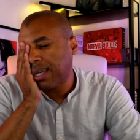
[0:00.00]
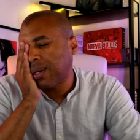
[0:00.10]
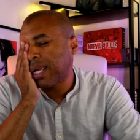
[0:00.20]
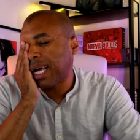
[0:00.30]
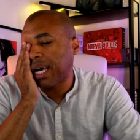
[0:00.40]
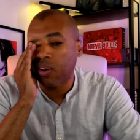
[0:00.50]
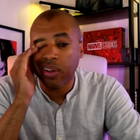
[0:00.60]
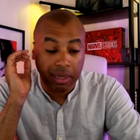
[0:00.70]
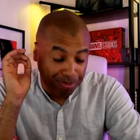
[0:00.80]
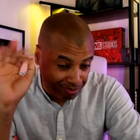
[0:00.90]

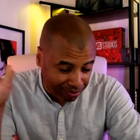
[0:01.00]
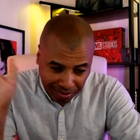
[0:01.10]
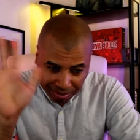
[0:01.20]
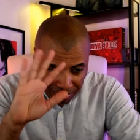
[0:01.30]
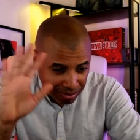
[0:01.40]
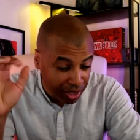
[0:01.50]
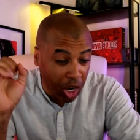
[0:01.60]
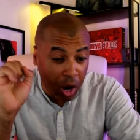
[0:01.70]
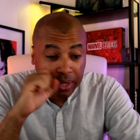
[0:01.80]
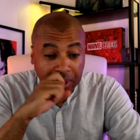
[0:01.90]
Okay.
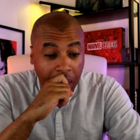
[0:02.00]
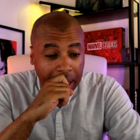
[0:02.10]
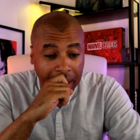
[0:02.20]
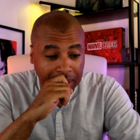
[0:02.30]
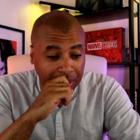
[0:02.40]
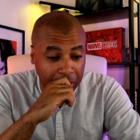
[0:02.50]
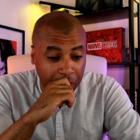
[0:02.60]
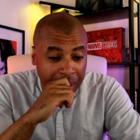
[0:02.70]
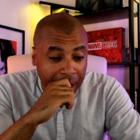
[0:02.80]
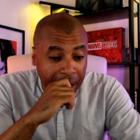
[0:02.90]
Sorry. I'll continue.